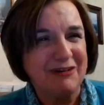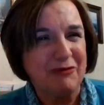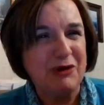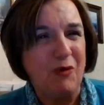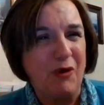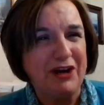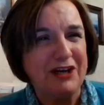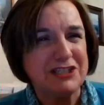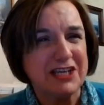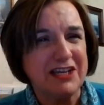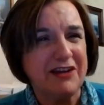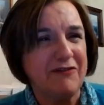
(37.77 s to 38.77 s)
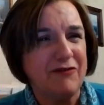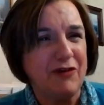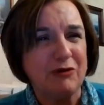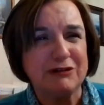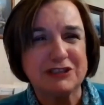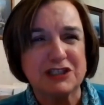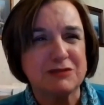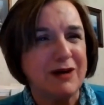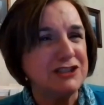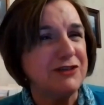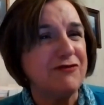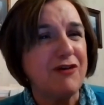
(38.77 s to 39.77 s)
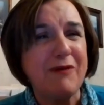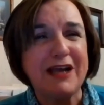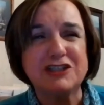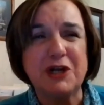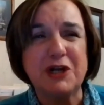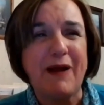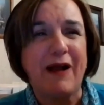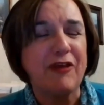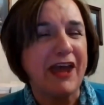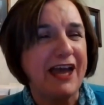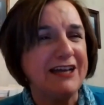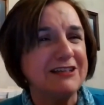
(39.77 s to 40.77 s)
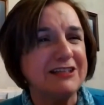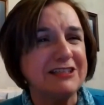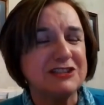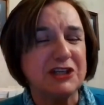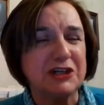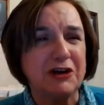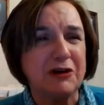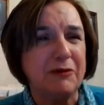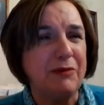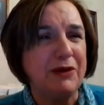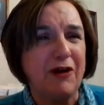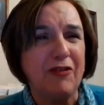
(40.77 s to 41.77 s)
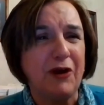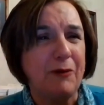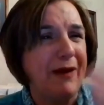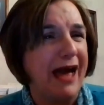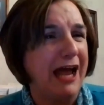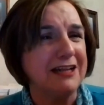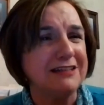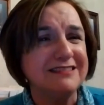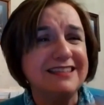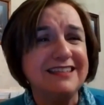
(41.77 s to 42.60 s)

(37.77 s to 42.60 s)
we wanted to give voters as much information about the candidates that are going to be on their ballot